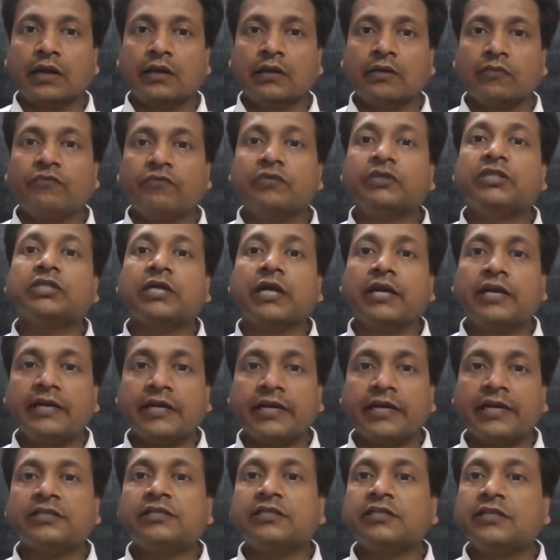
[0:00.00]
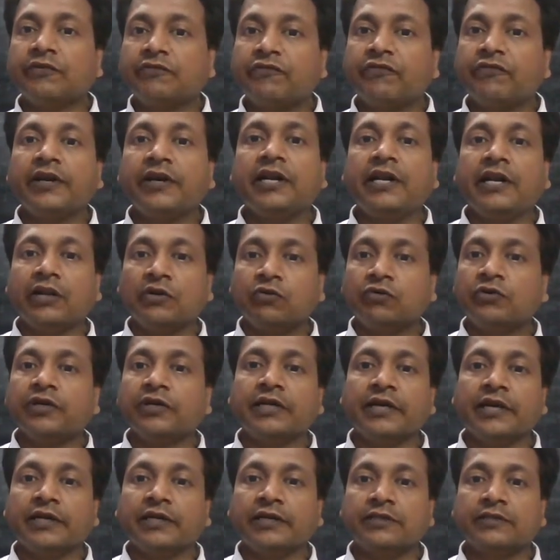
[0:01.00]
which contains different
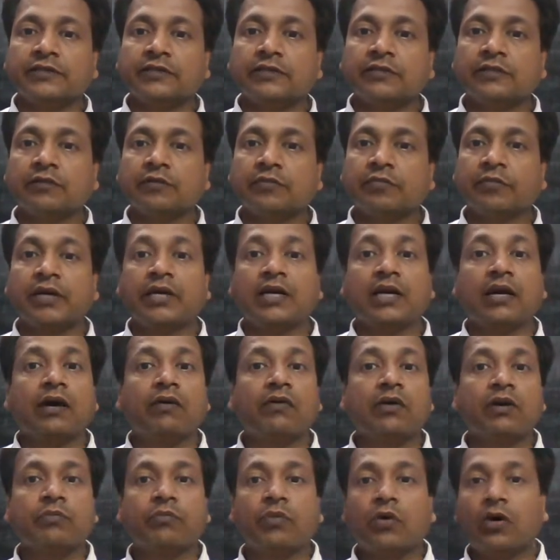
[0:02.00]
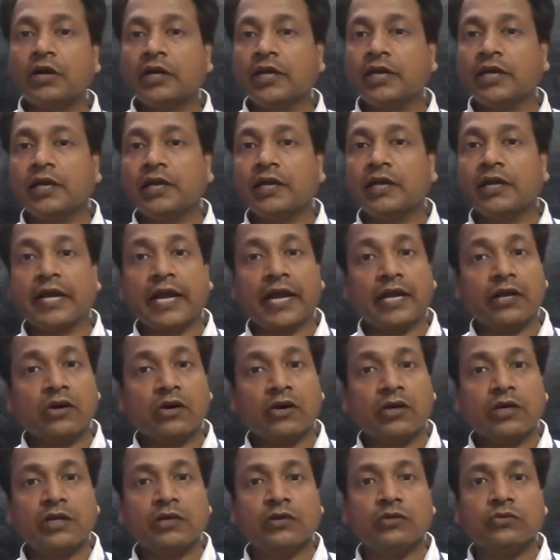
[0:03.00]
nutrients, but our body
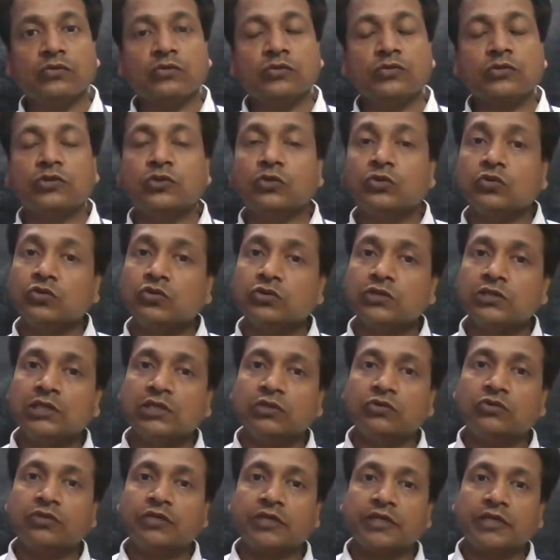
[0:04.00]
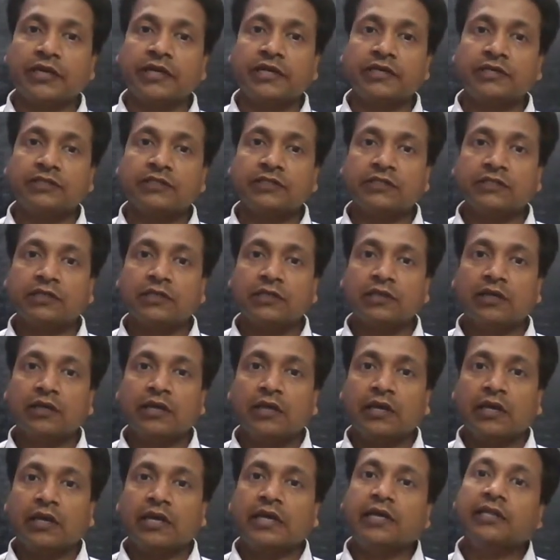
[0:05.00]
cannot use those nutrients
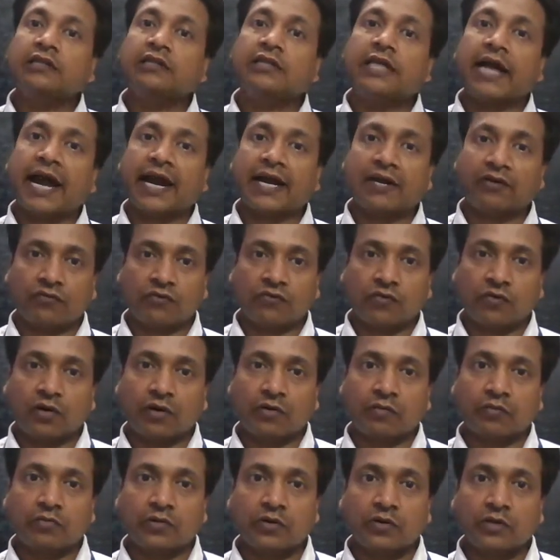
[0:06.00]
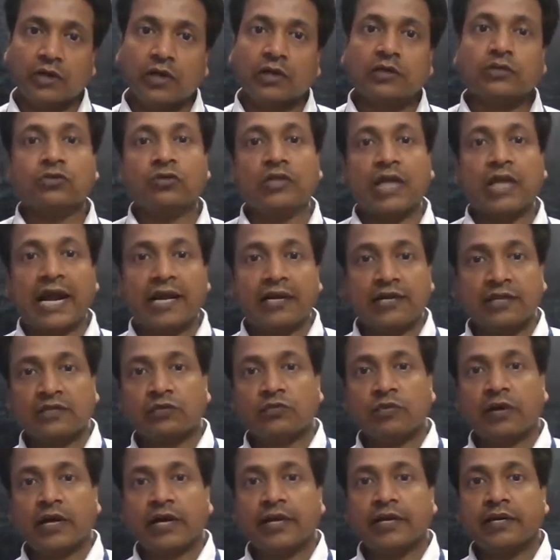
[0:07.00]
in that form. So that is
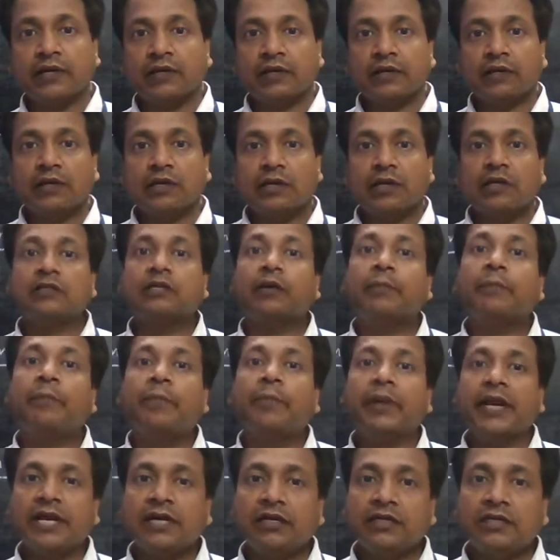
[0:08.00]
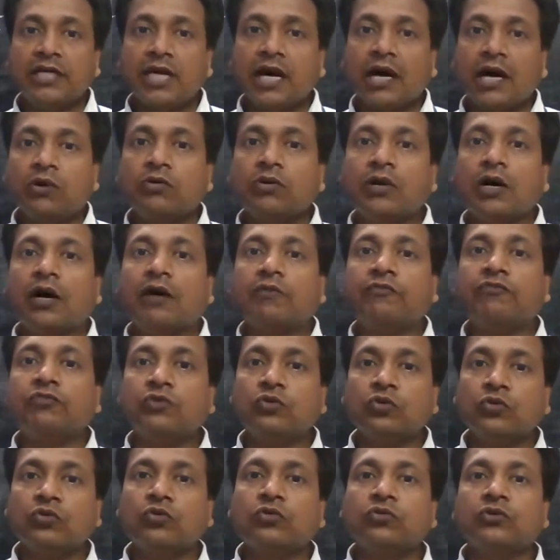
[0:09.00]
why the breakdown of
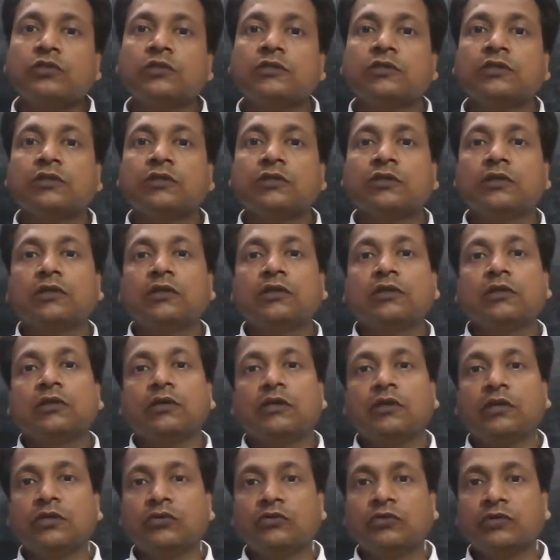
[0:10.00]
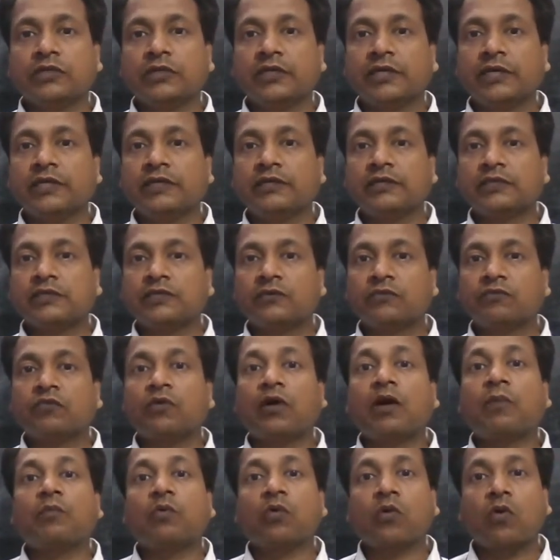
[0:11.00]
those nutrients
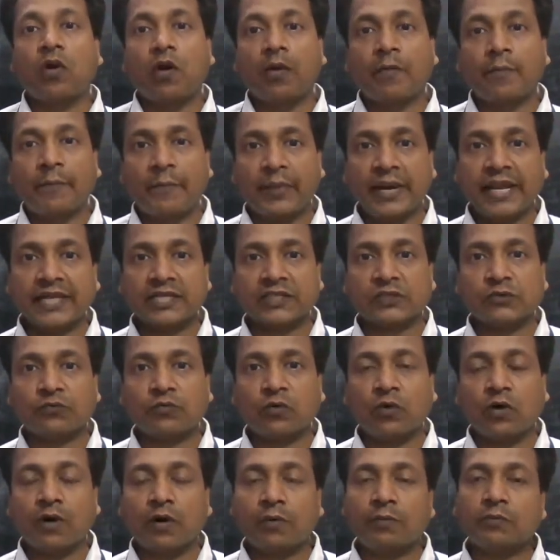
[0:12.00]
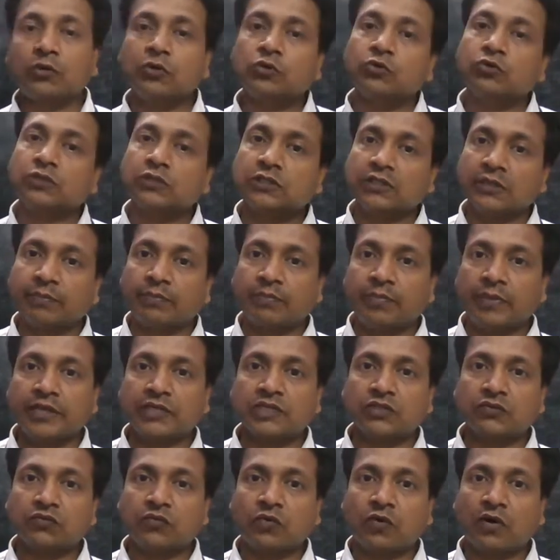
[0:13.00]
from complex form to
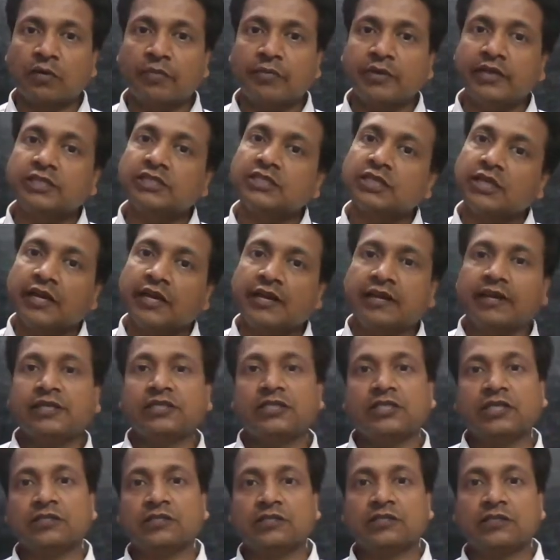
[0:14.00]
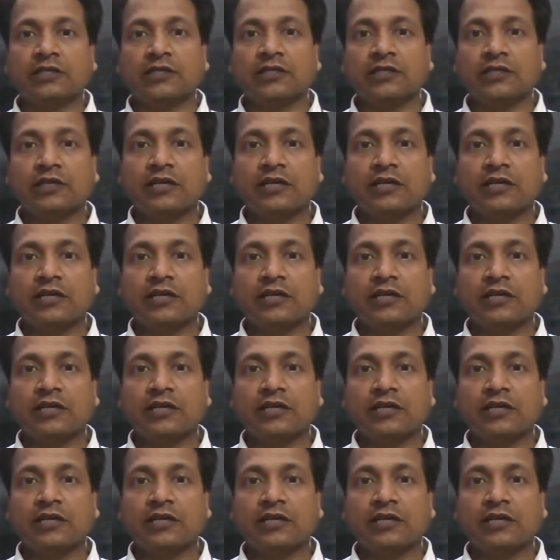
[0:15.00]
simplest form is necessary.